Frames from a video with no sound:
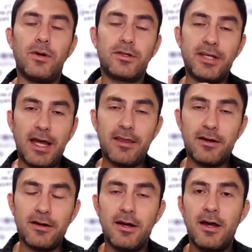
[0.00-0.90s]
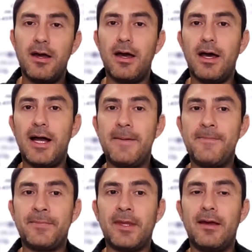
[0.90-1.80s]
together
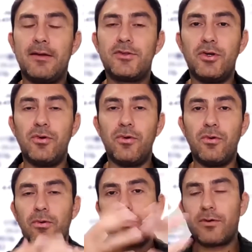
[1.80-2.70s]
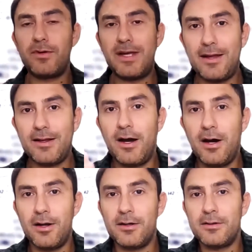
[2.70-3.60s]
to create
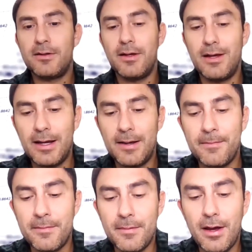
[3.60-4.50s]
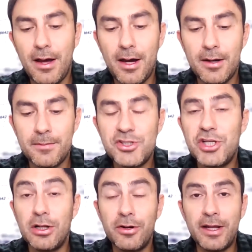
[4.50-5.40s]
our
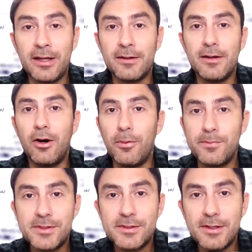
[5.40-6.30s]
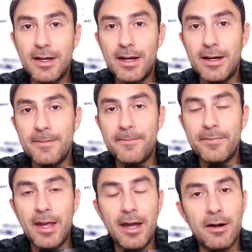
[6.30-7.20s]
machine learning ops
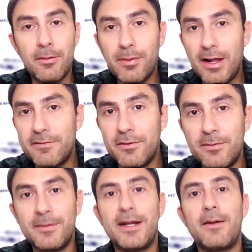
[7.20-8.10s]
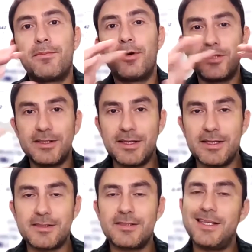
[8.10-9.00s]
and our platform and our
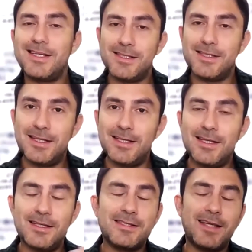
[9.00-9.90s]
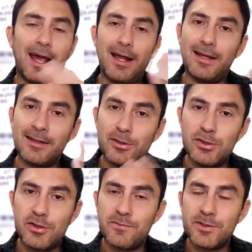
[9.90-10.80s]
processes, CI/CD, scaling the
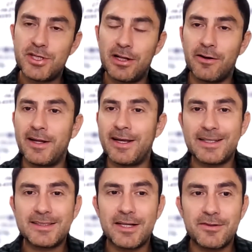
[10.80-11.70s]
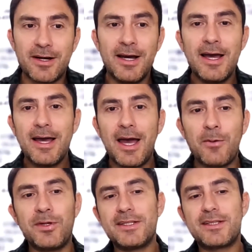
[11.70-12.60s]
use of machine learning, etc. And
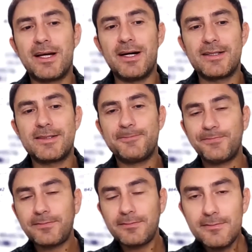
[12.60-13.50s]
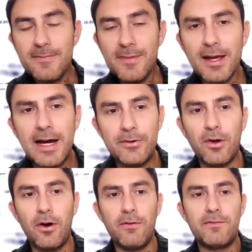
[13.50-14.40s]
we discuss how to
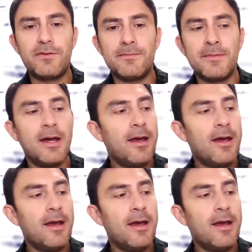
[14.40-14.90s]
go from